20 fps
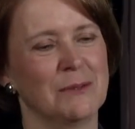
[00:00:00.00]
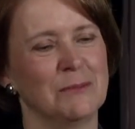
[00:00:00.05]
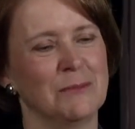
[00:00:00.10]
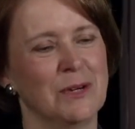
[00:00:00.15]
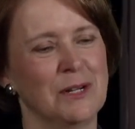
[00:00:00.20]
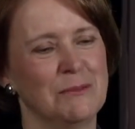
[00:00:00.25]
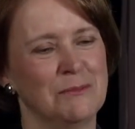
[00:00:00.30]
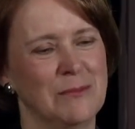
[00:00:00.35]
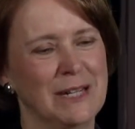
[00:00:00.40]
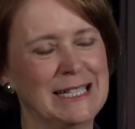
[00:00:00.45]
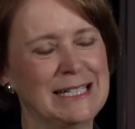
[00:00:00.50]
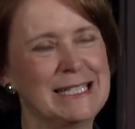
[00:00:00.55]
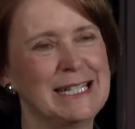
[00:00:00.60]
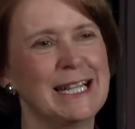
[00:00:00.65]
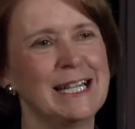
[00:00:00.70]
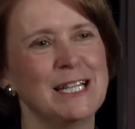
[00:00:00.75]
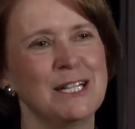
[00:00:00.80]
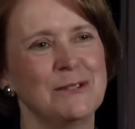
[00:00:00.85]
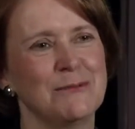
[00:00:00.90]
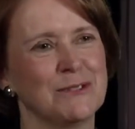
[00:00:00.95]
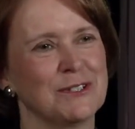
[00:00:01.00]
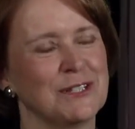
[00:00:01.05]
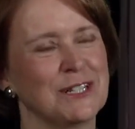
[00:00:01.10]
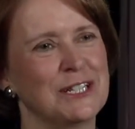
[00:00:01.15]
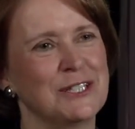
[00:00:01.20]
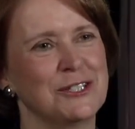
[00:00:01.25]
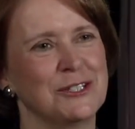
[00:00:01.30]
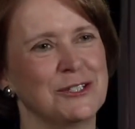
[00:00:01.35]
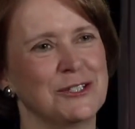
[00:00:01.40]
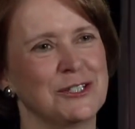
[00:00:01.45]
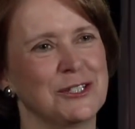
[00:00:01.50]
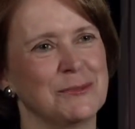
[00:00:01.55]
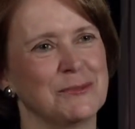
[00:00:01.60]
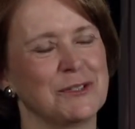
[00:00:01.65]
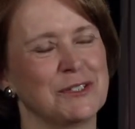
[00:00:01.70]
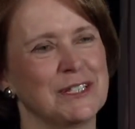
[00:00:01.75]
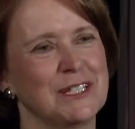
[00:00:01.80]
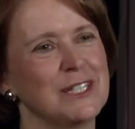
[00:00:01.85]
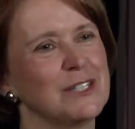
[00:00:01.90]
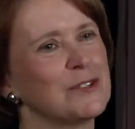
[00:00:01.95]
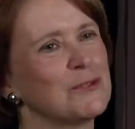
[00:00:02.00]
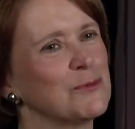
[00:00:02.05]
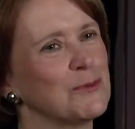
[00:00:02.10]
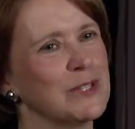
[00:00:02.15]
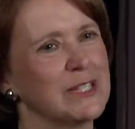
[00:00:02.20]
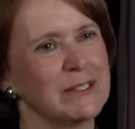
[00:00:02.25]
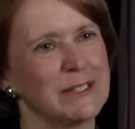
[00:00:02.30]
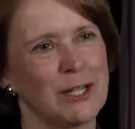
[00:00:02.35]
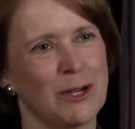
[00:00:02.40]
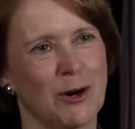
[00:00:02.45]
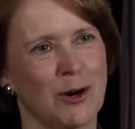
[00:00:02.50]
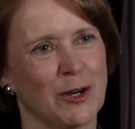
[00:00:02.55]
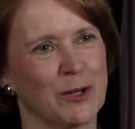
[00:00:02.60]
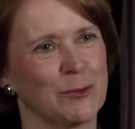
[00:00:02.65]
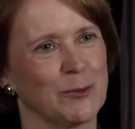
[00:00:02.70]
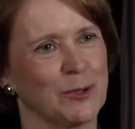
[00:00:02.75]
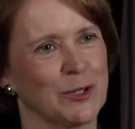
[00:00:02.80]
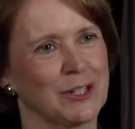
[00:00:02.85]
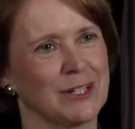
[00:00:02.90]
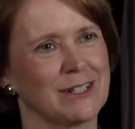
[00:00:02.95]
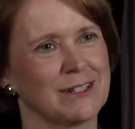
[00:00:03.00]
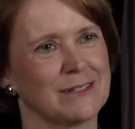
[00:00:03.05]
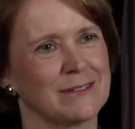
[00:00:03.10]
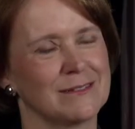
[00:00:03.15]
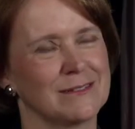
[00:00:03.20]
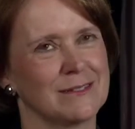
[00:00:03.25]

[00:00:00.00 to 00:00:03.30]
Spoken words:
But maintaining relationships is really hard work.